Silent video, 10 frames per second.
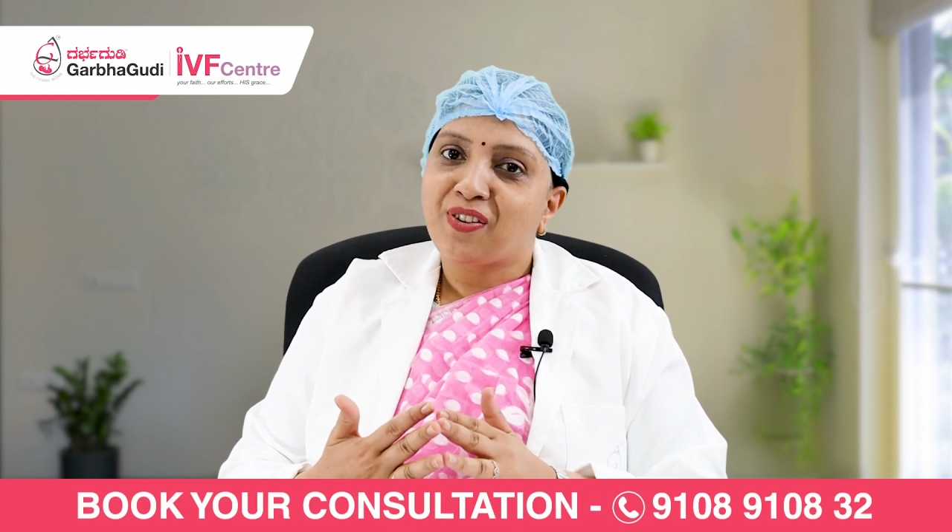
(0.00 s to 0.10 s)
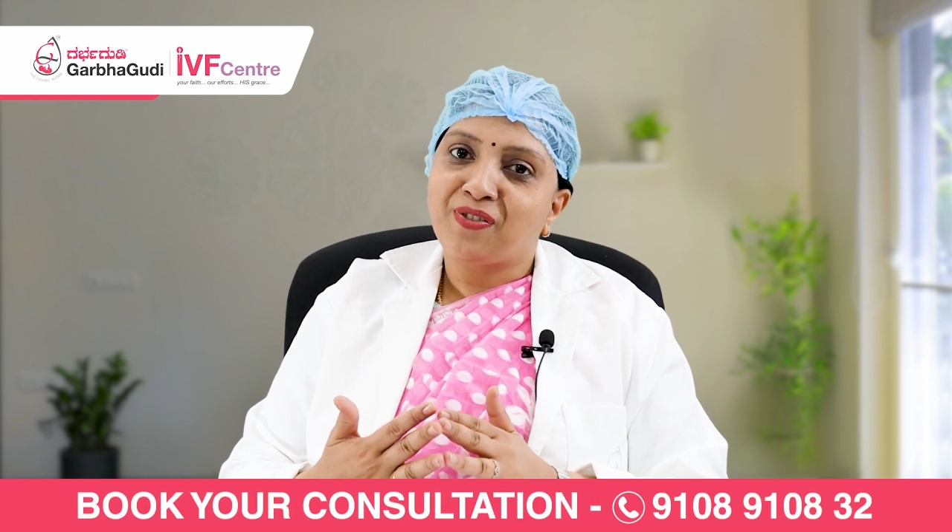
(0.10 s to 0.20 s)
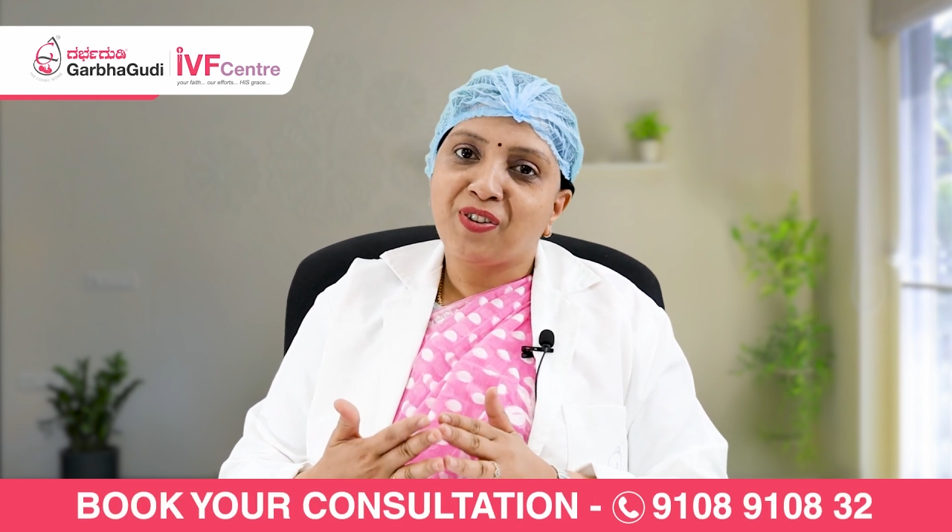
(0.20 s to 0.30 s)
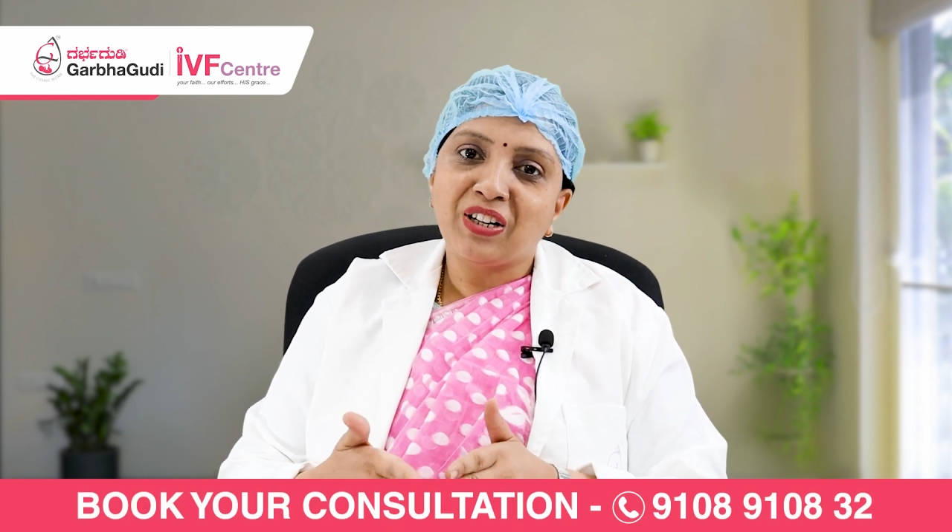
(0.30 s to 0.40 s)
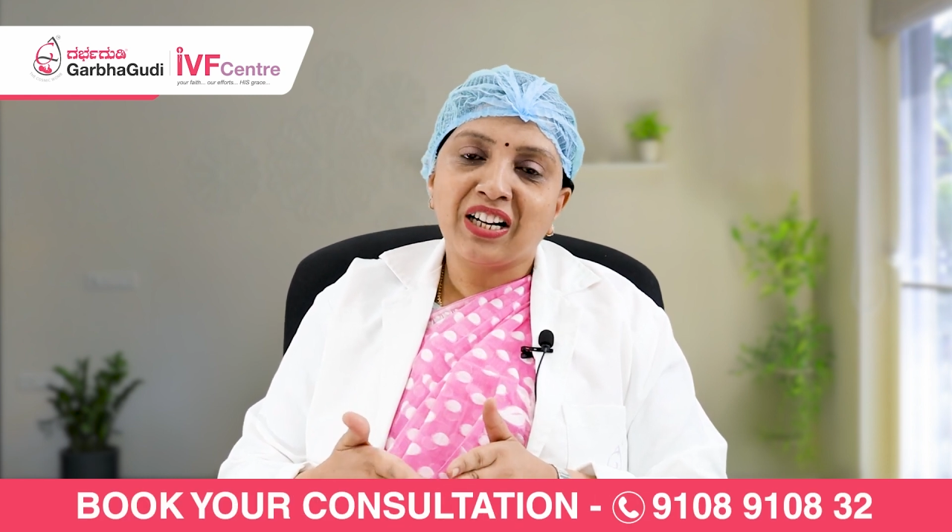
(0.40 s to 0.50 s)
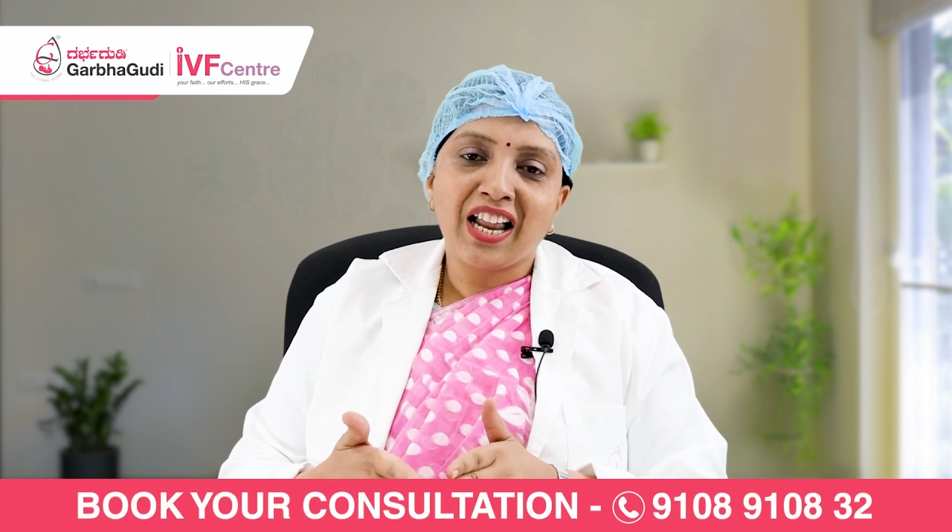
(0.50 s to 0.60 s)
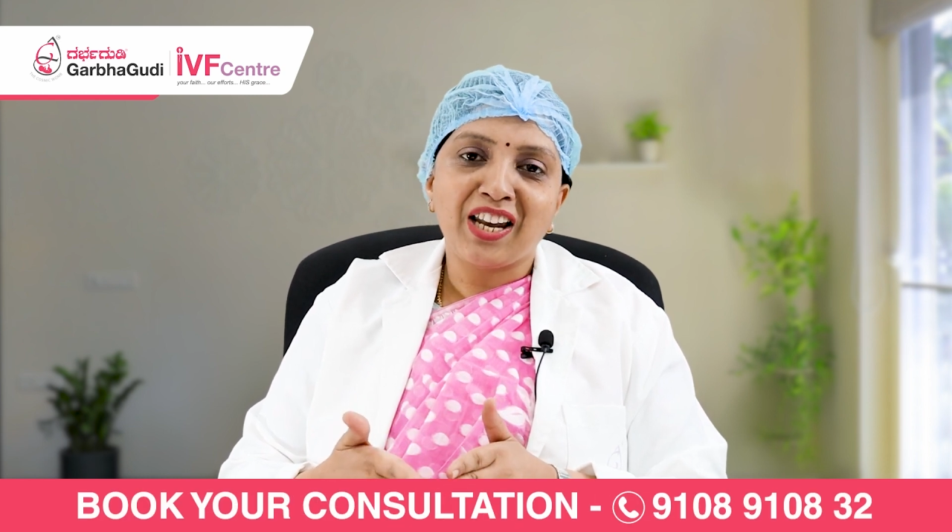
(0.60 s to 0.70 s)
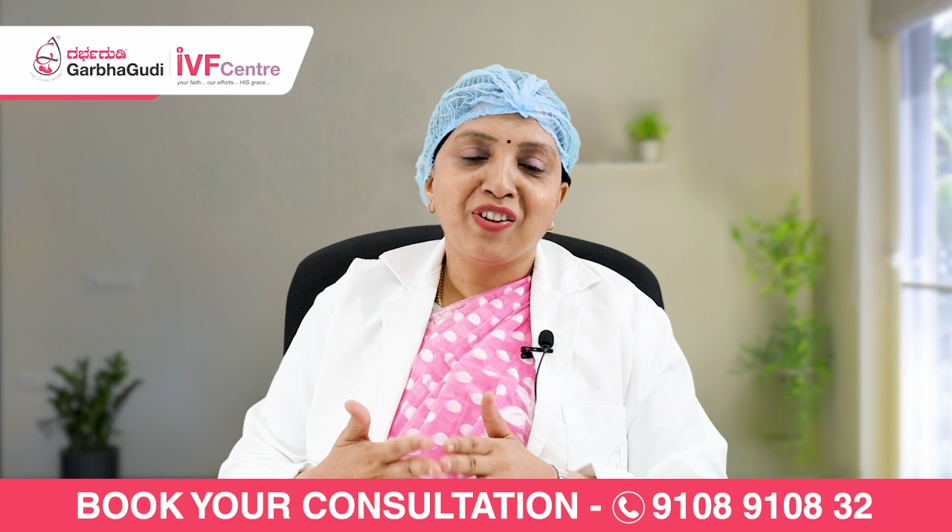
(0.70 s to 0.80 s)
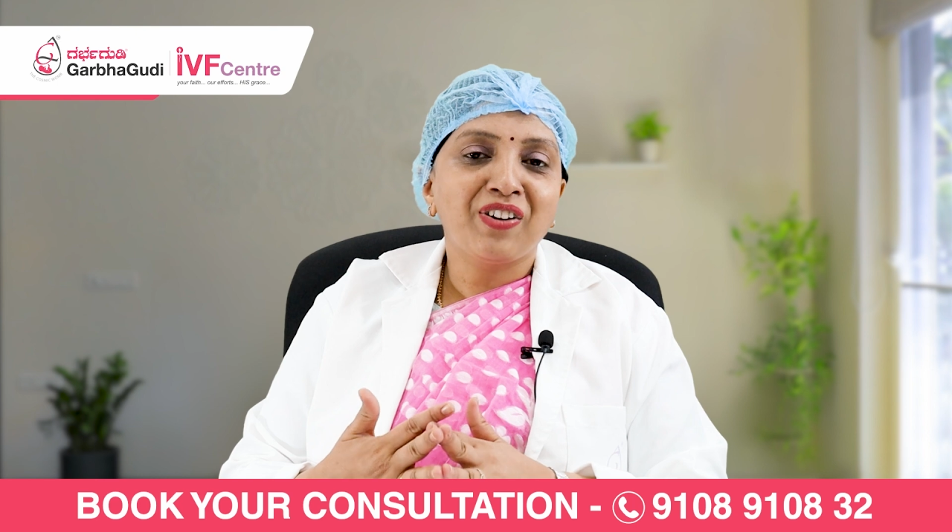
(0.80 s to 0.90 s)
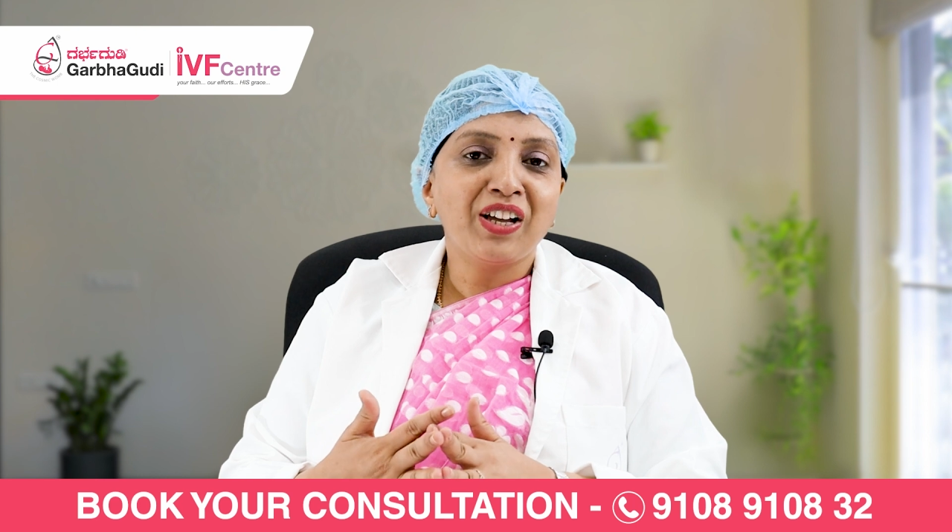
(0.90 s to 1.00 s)
We will
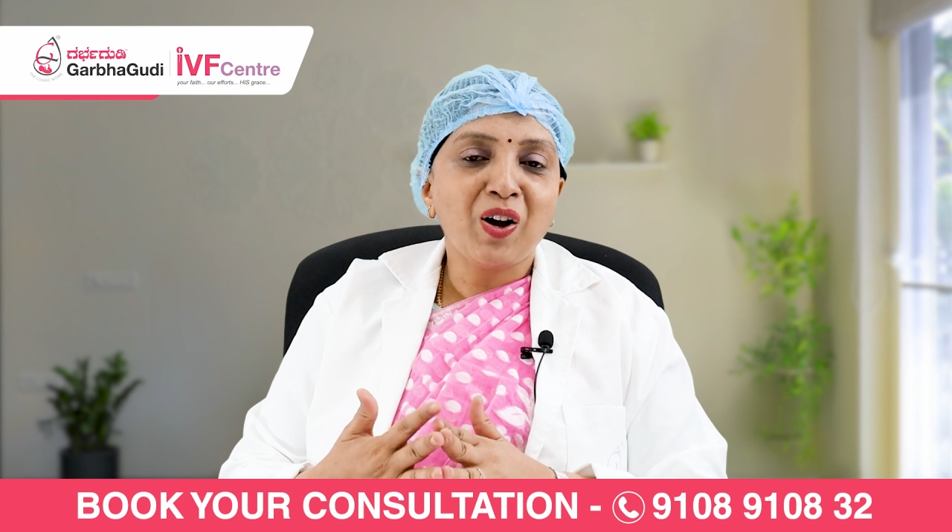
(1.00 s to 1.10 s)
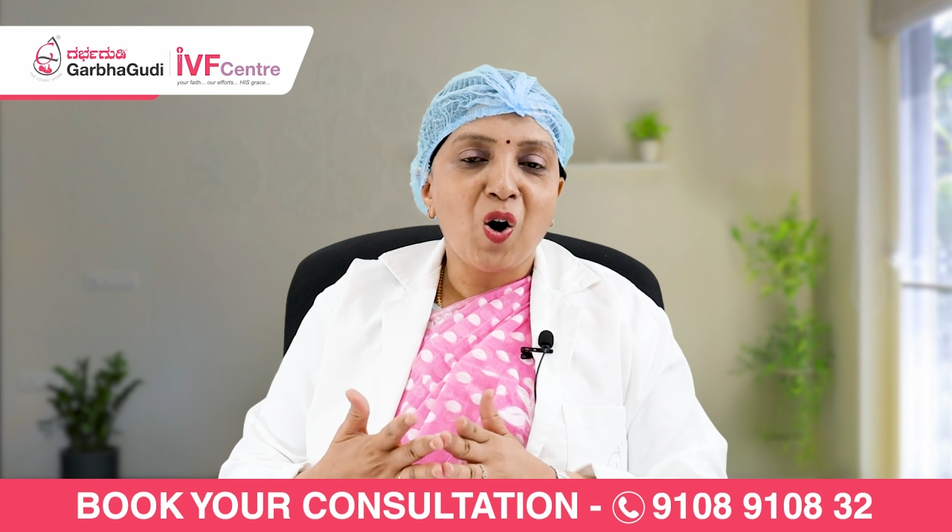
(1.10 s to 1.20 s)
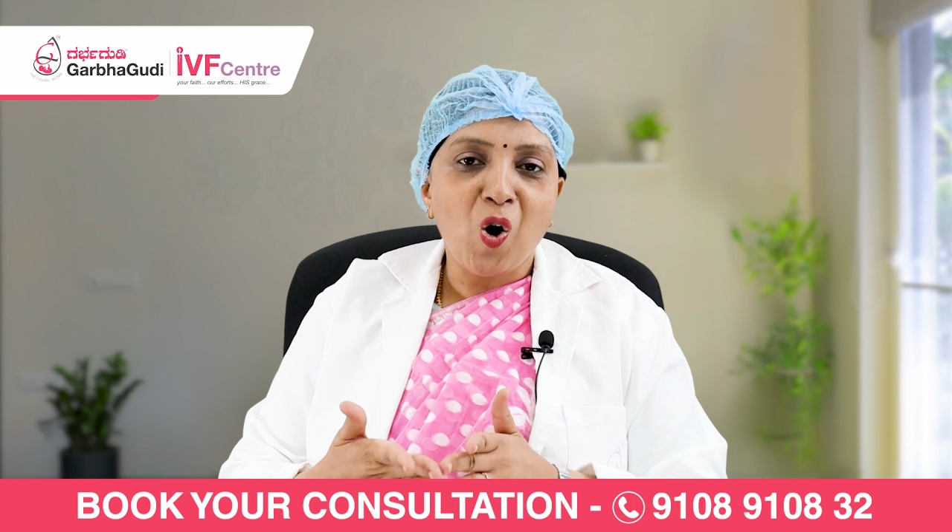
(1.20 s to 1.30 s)
clarify